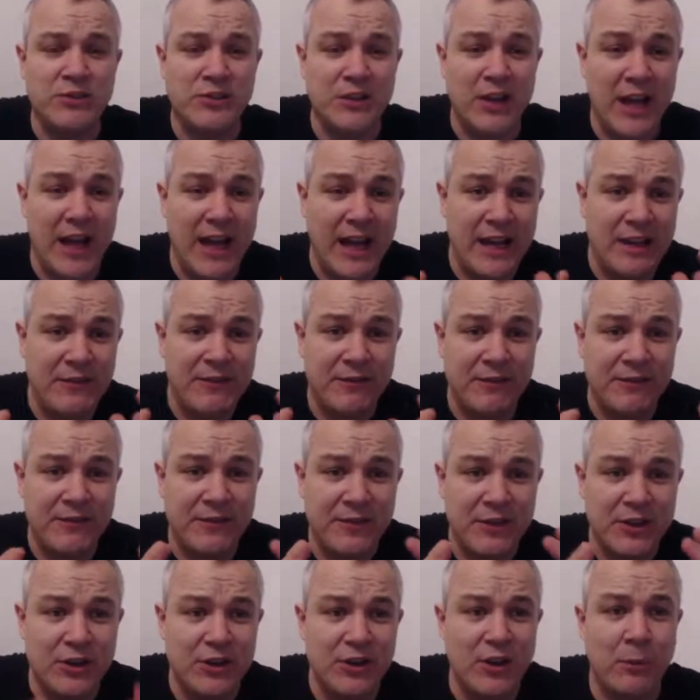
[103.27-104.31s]
It was
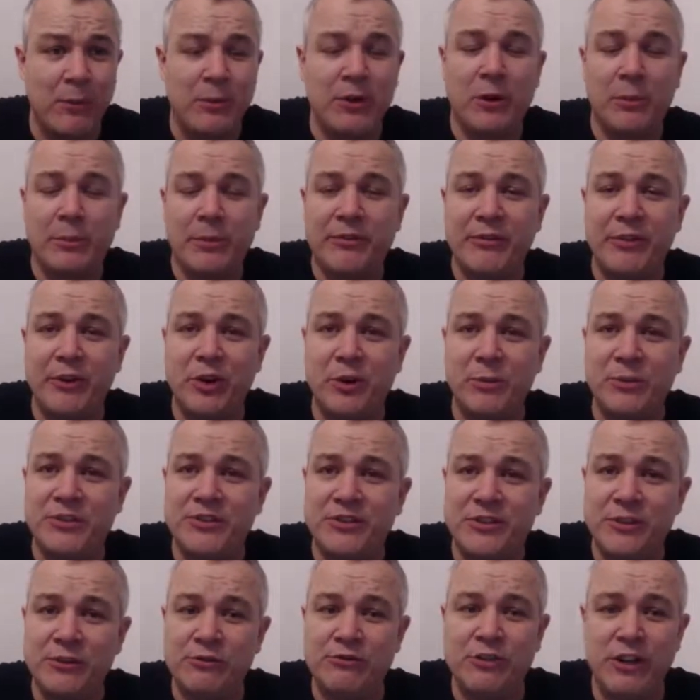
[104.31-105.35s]
a phenomenal
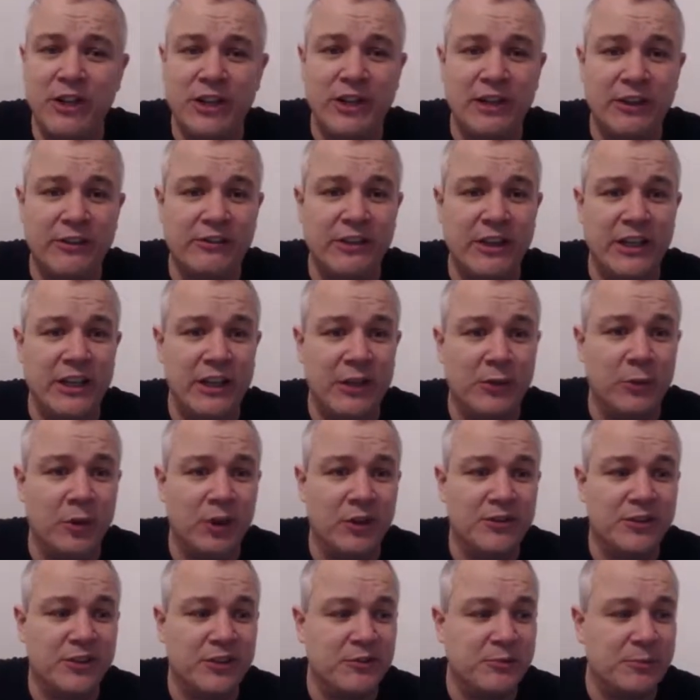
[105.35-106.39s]
performance. It really,
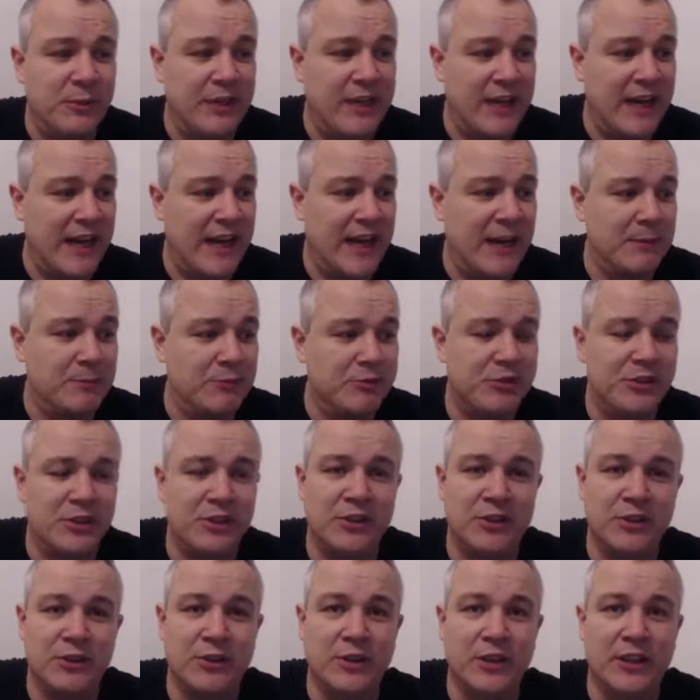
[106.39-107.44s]
really was. It's been
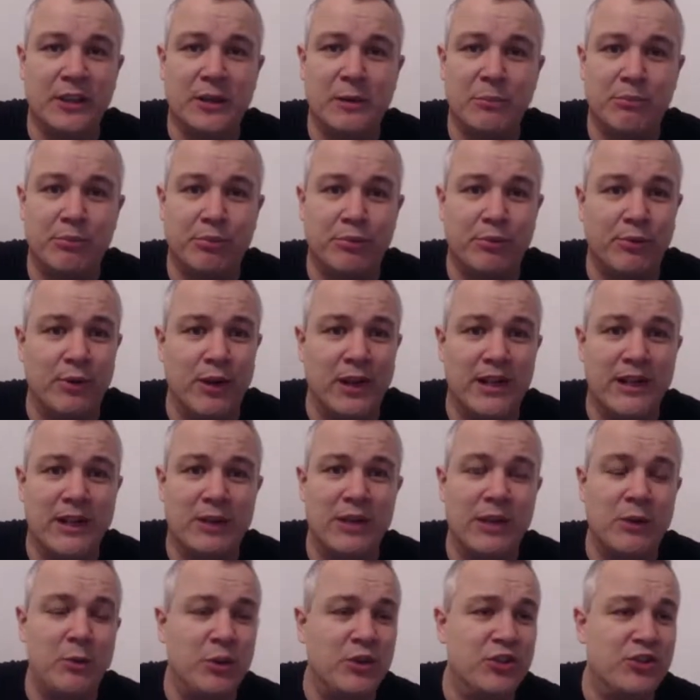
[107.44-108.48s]
absolutely
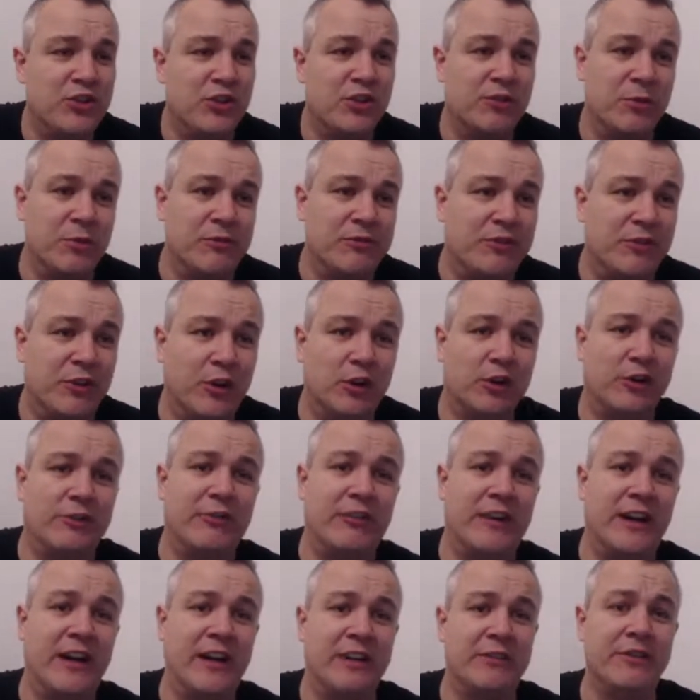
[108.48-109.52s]
brilliant. We should have won
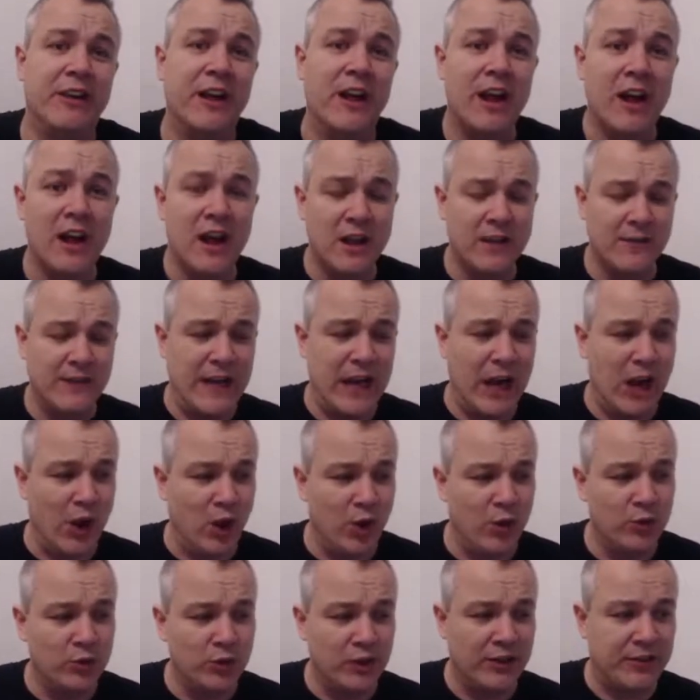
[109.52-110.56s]
4 or 5.
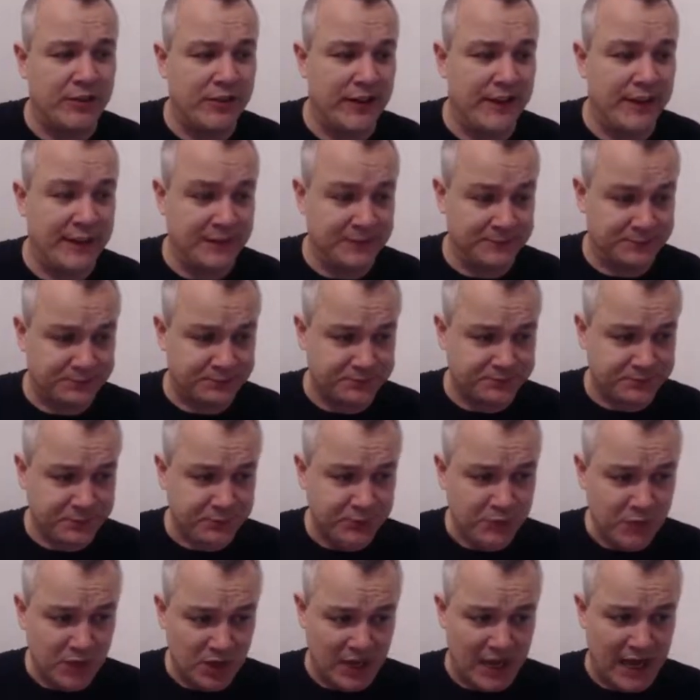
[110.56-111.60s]
The only
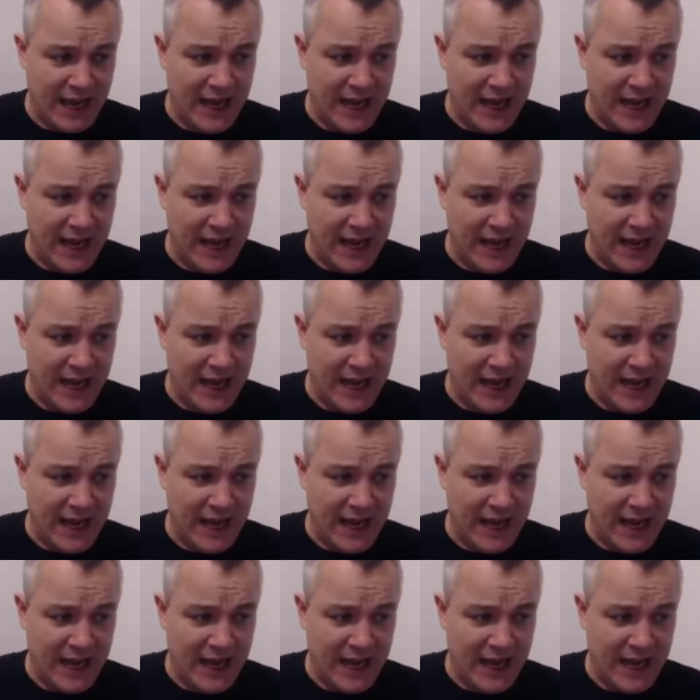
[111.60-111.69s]
thing